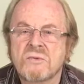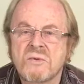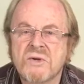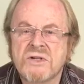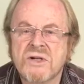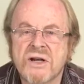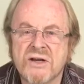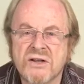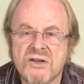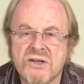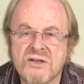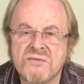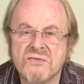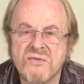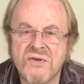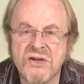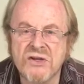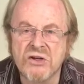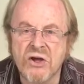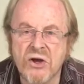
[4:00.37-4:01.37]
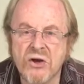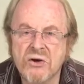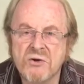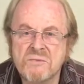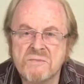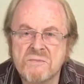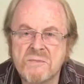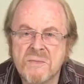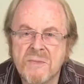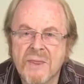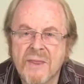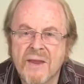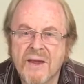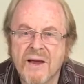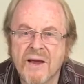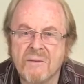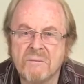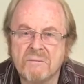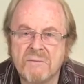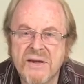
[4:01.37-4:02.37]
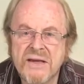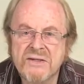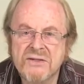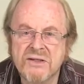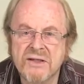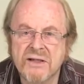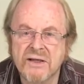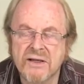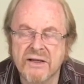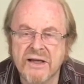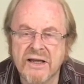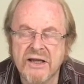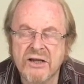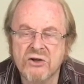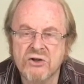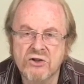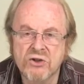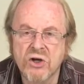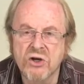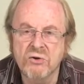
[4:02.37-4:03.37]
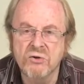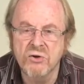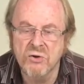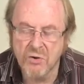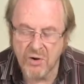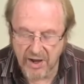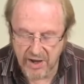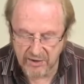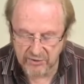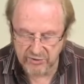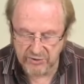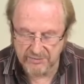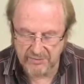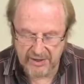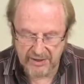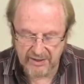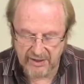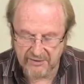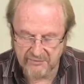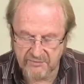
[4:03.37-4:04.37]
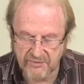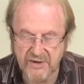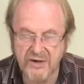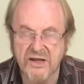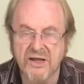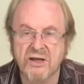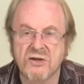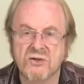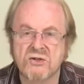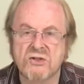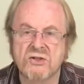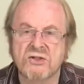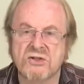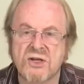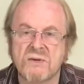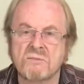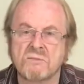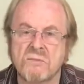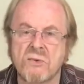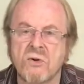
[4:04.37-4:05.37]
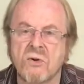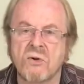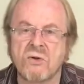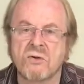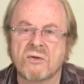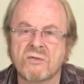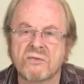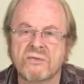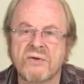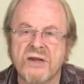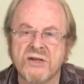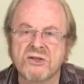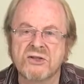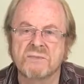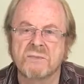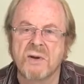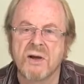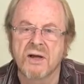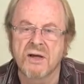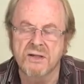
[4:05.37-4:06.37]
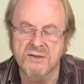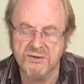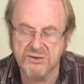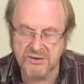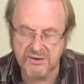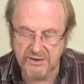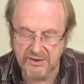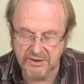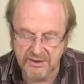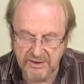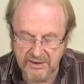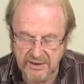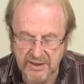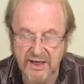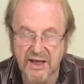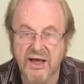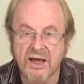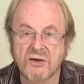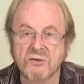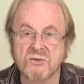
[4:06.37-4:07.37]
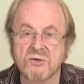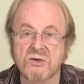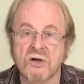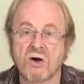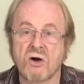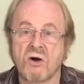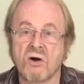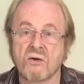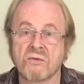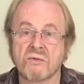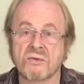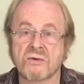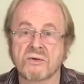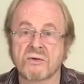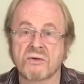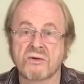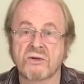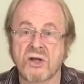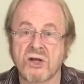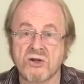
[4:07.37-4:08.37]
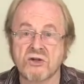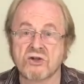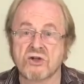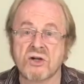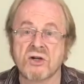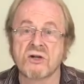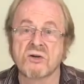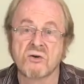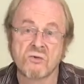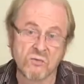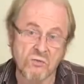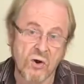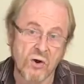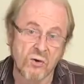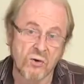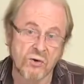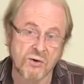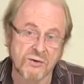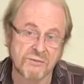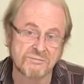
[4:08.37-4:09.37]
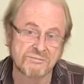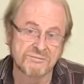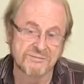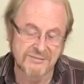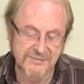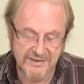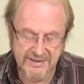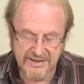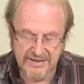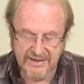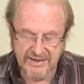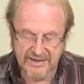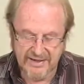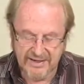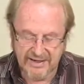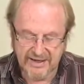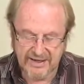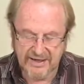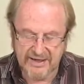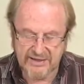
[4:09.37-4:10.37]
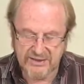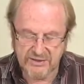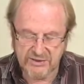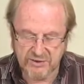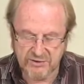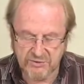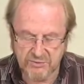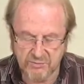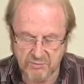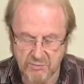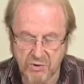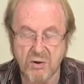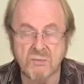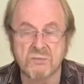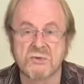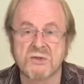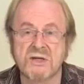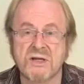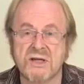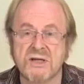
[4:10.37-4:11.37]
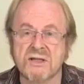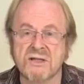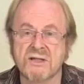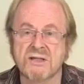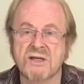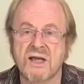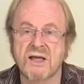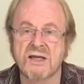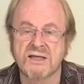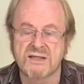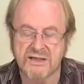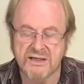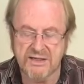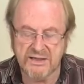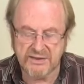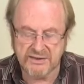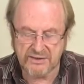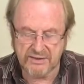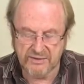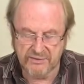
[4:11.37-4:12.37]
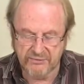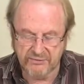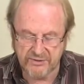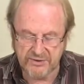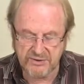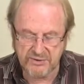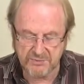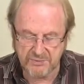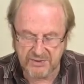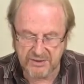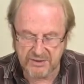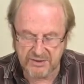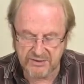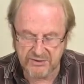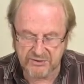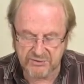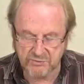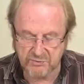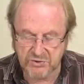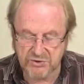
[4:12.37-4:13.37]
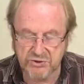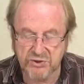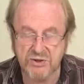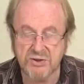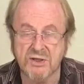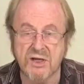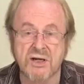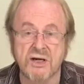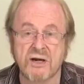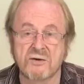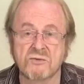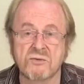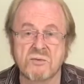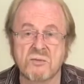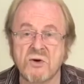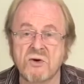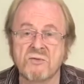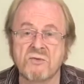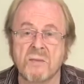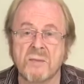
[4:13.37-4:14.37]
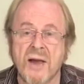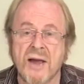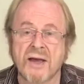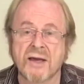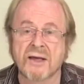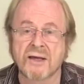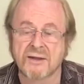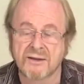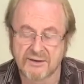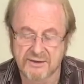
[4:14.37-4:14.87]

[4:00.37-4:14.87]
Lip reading: have we done in this video? Basically shown you how to make a very simple face mask out of kitchen roll. And popped inside it this piece, which is cut out from a Hoover bag.